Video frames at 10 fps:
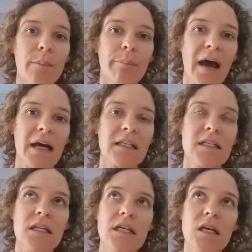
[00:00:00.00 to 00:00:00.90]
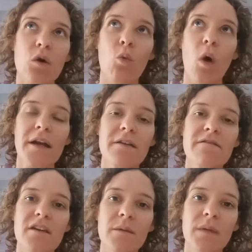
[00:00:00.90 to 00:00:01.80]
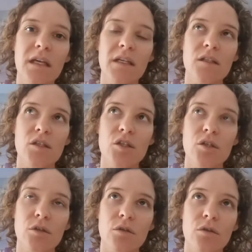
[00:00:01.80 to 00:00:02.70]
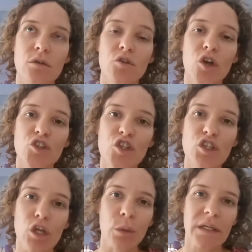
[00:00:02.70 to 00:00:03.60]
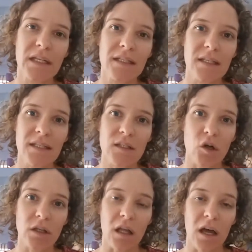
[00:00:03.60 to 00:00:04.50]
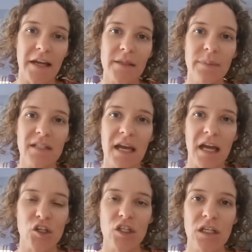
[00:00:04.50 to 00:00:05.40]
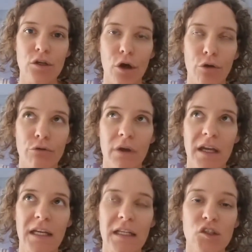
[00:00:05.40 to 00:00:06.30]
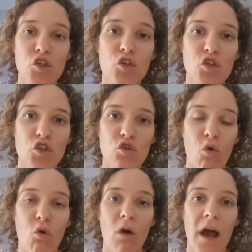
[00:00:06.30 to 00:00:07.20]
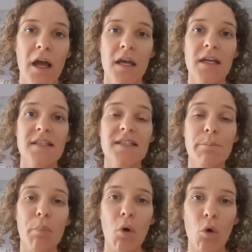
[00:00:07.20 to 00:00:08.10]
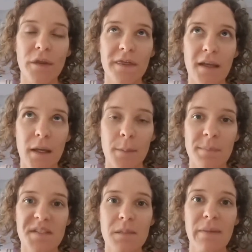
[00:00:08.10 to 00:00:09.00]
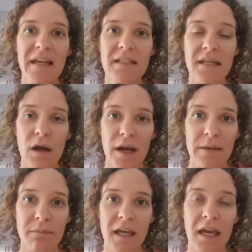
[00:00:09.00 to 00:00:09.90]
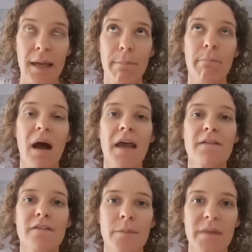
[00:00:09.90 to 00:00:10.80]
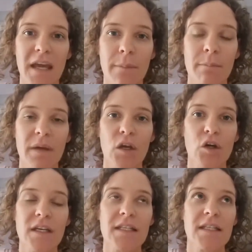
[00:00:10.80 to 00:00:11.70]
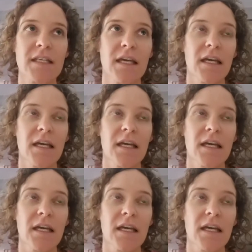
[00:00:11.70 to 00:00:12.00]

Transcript: But one of them is to not just know it exists online, but to actually go into store, support them, spend time there, buy from them, because